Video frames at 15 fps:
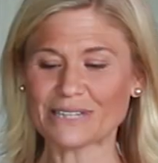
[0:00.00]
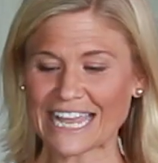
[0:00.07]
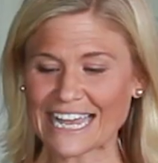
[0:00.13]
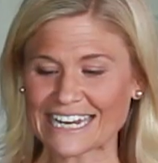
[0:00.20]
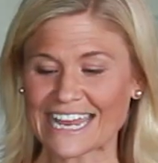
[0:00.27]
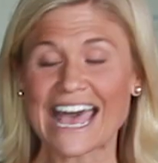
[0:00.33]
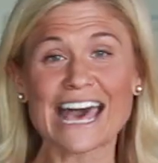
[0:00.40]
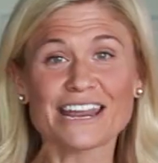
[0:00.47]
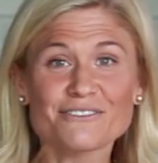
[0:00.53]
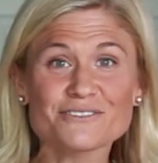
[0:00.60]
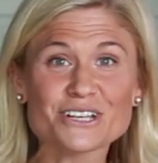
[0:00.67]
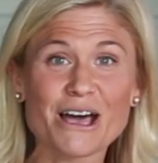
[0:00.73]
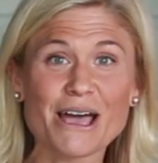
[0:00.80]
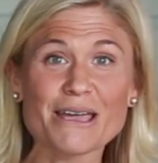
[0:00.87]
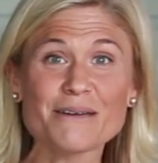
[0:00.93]
planned ahead of
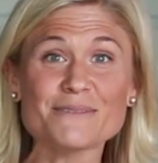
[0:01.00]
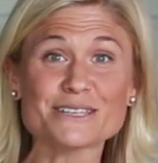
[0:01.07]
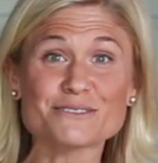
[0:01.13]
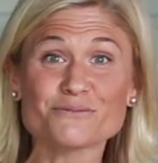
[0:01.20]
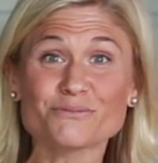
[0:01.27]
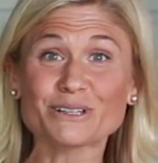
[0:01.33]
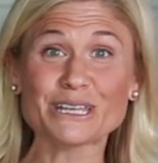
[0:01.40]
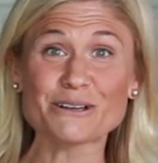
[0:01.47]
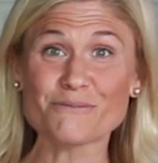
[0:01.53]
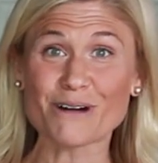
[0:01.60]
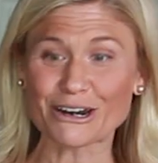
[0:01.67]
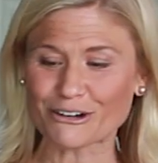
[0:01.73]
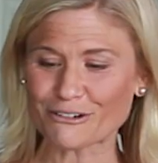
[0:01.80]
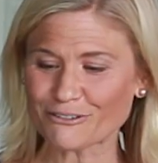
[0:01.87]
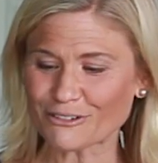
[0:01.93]
time is really
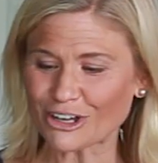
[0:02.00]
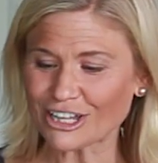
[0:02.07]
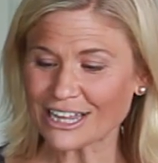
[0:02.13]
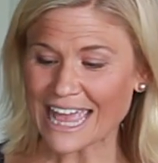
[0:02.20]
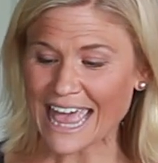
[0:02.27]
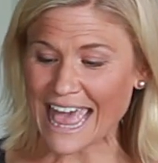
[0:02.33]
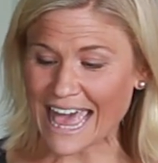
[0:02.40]
wonderful,